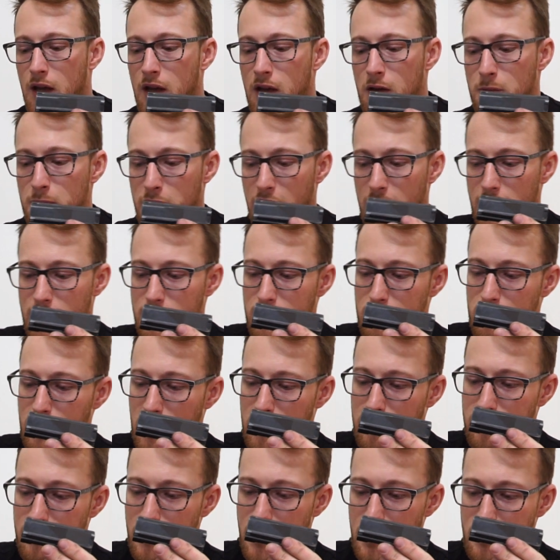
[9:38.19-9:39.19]
but my
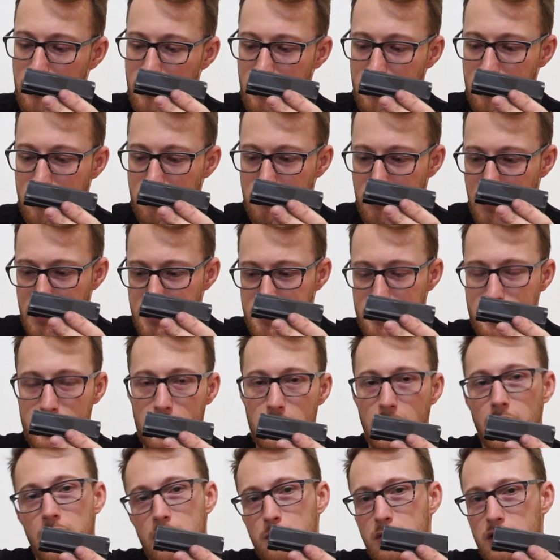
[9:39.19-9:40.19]
friend was
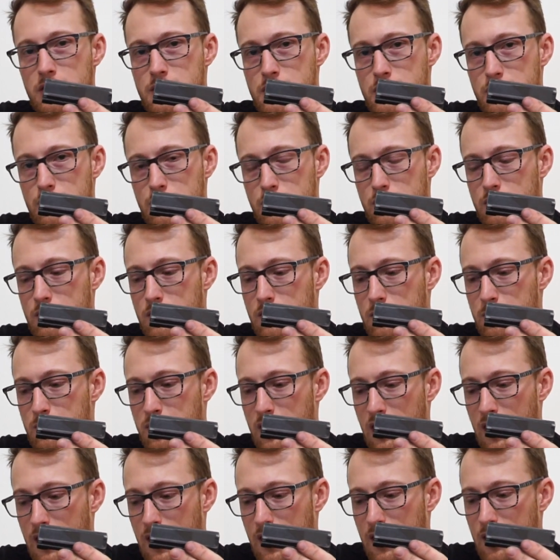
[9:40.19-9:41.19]
still able to
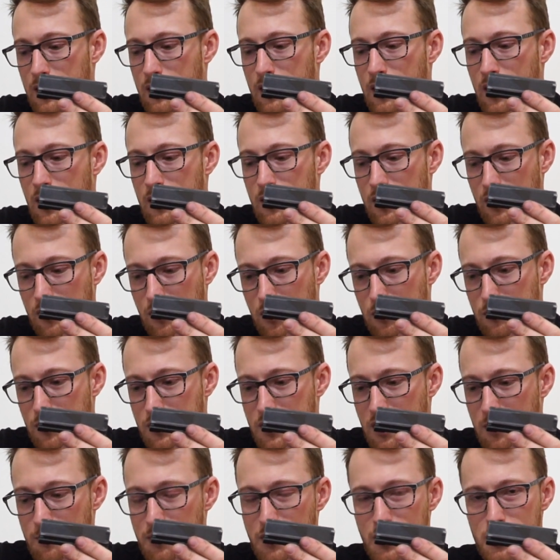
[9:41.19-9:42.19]
play in lower
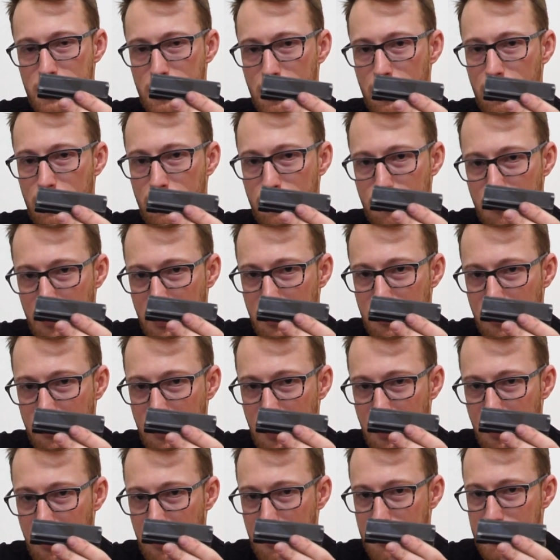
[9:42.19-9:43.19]
temperature with the
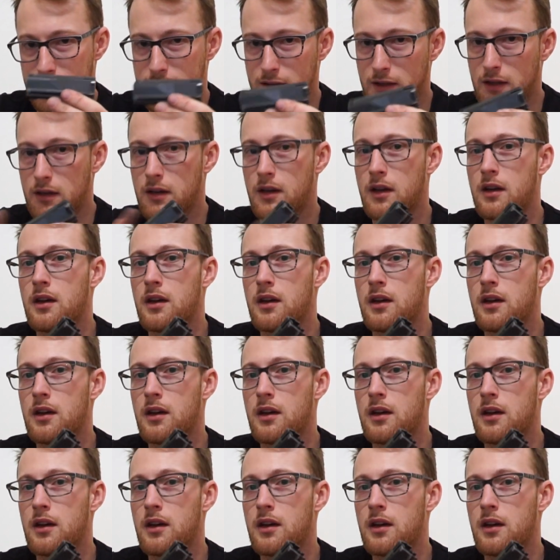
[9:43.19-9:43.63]
KAC.